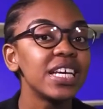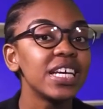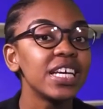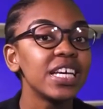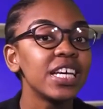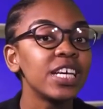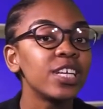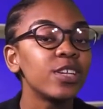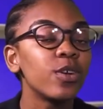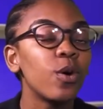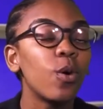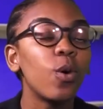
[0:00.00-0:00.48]

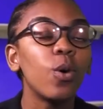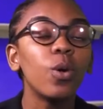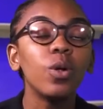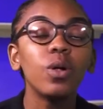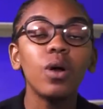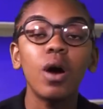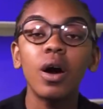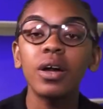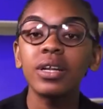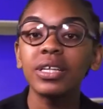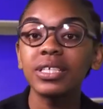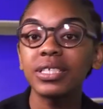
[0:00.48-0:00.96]
In all
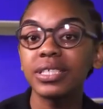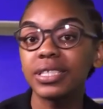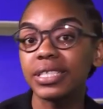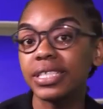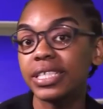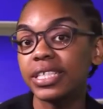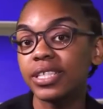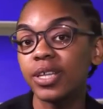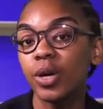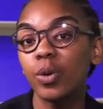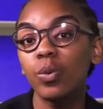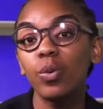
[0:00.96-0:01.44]
honesty,
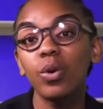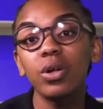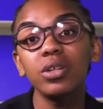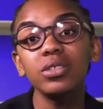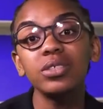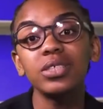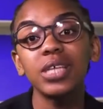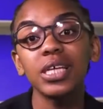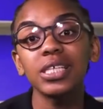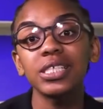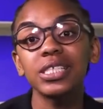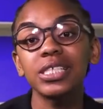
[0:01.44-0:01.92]
the world
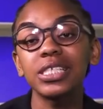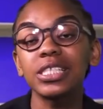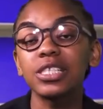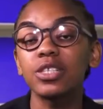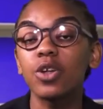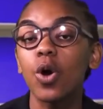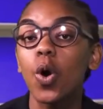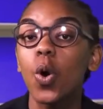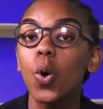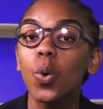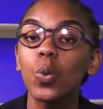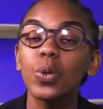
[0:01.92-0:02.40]
doesn't
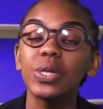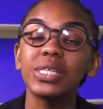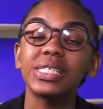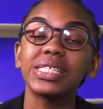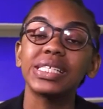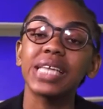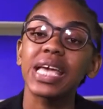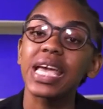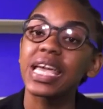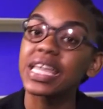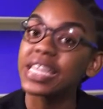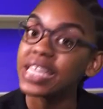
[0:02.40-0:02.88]
owe us
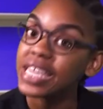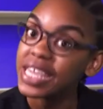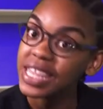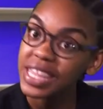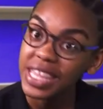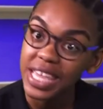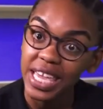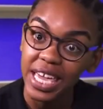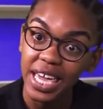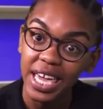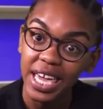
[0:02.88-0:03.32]
anything.